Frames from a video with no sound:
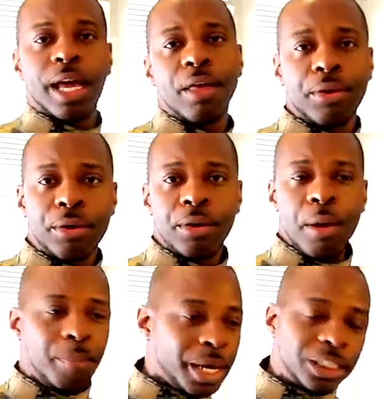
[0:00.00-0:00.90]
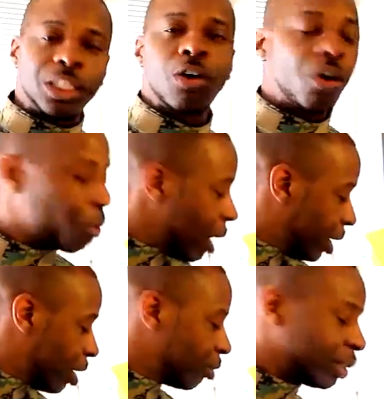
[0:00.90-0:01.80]
together, pitch in on a
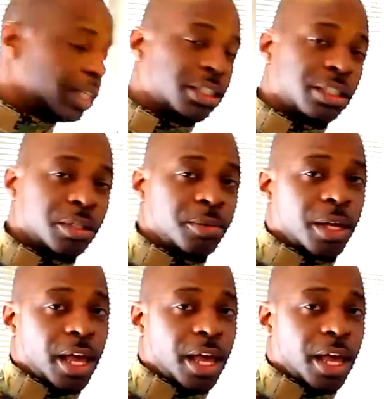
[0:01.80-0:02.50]
radio system,